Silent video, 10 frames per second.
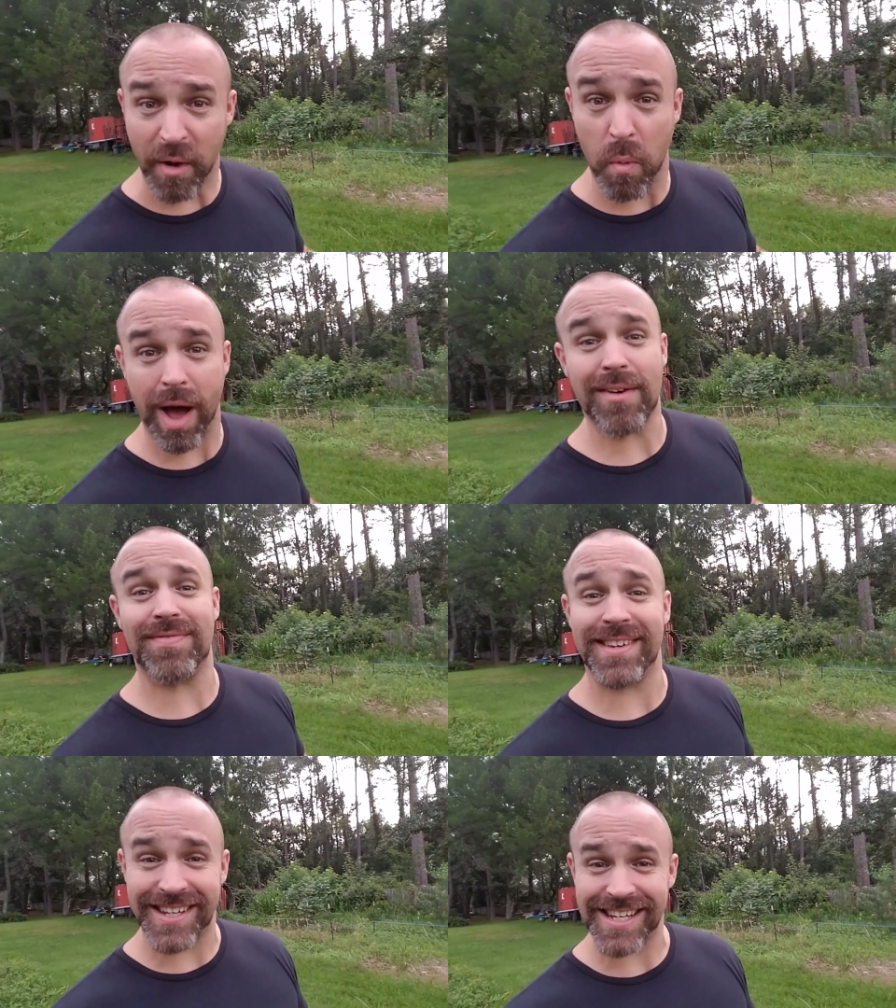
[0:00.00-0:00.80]
wife
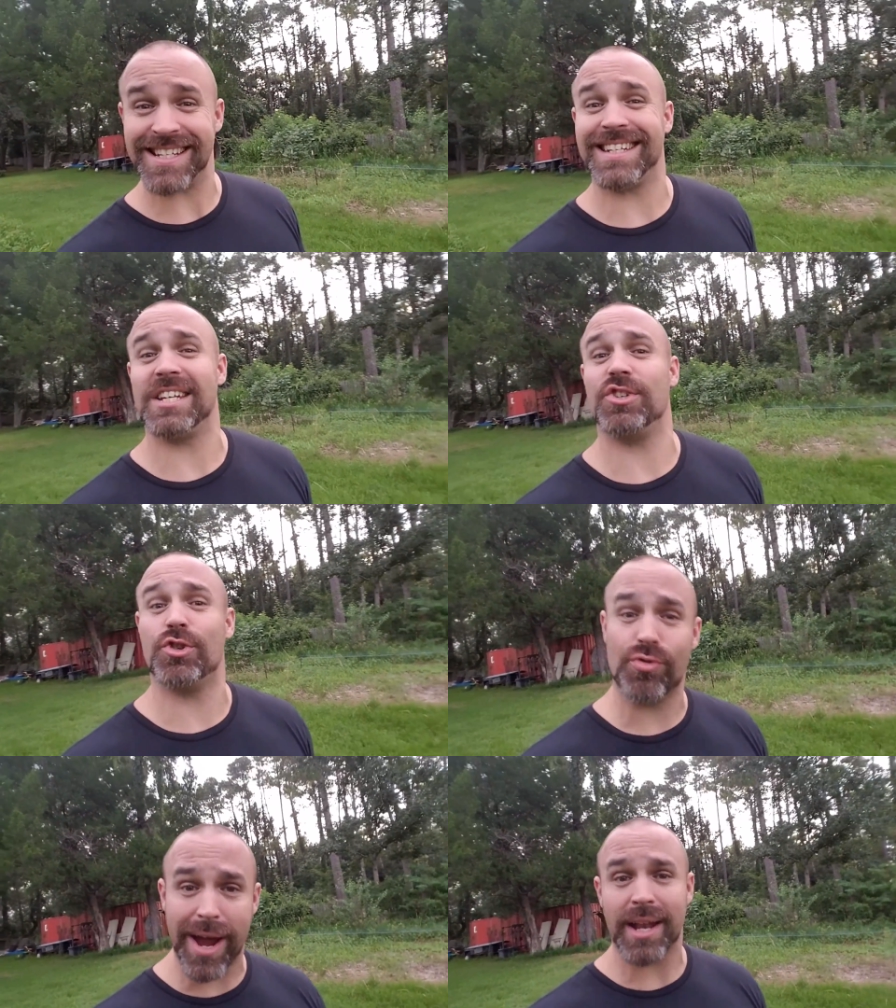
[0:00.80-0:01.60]
and kids get
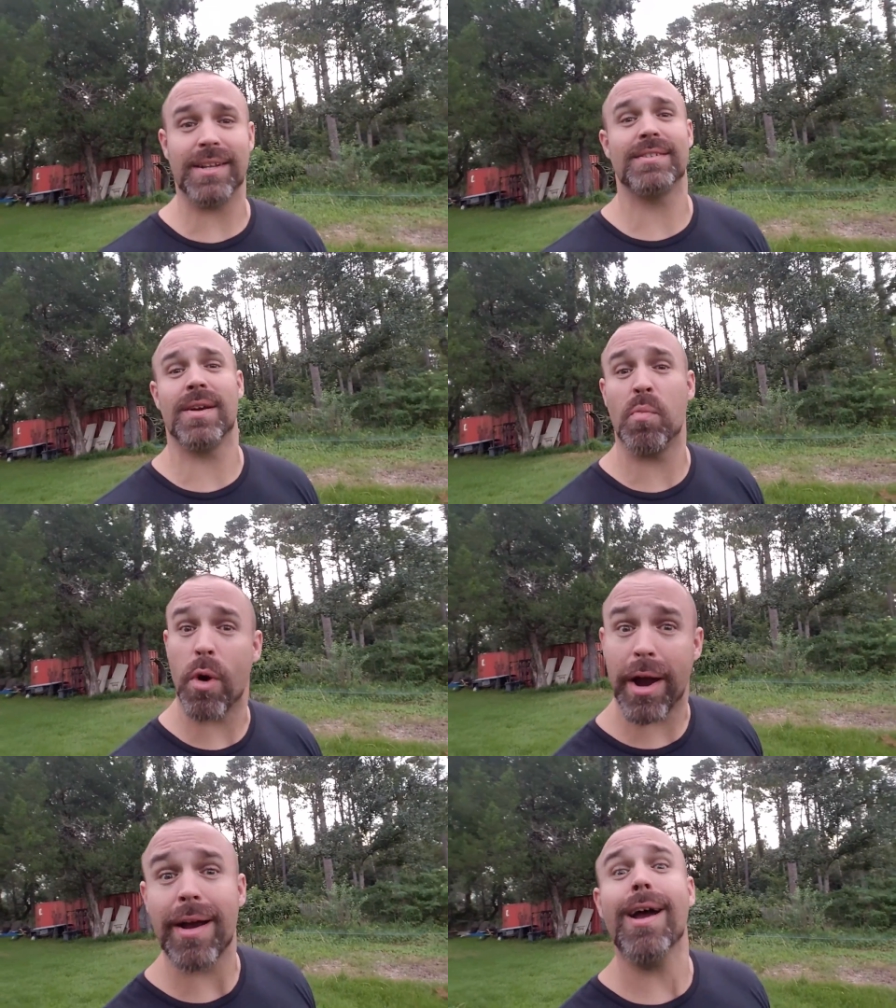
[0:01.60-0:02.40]
stranded
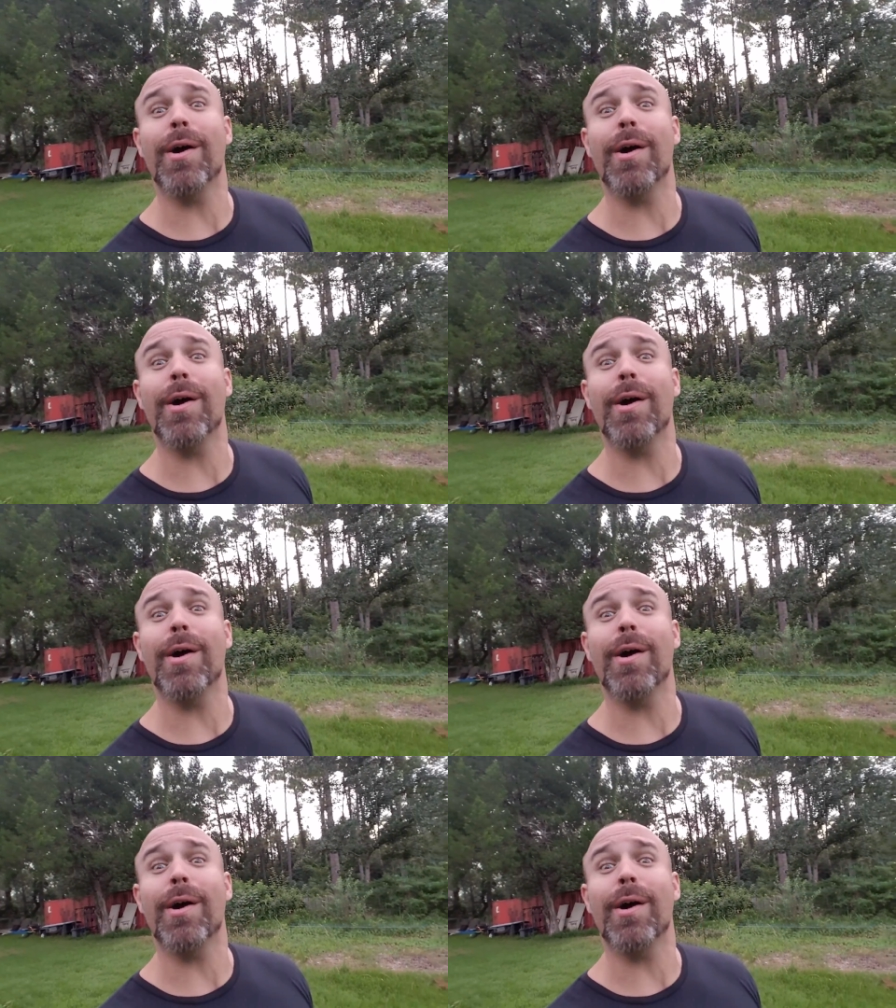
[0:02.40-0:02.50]
somewhere